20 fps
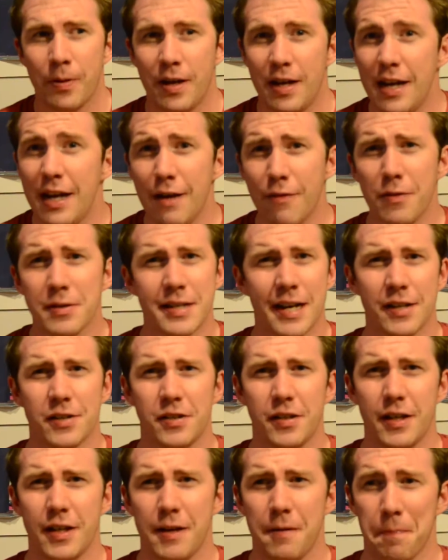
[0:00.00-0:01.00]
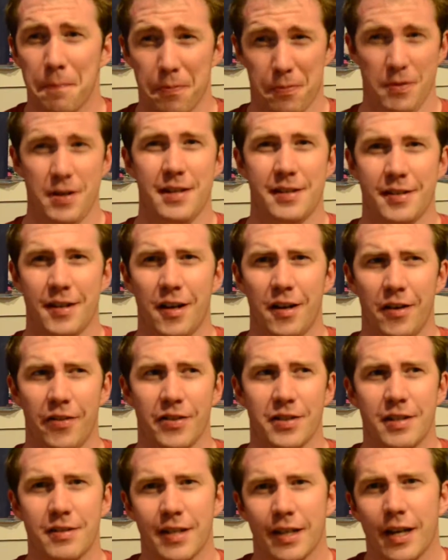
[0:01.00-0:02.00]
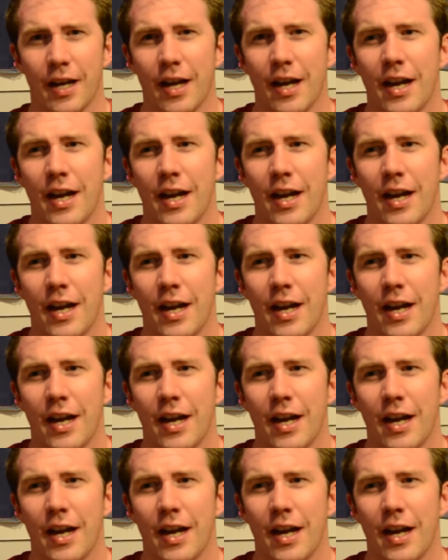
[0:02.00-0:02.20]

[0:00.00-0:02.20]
He was actually pretty solid in this.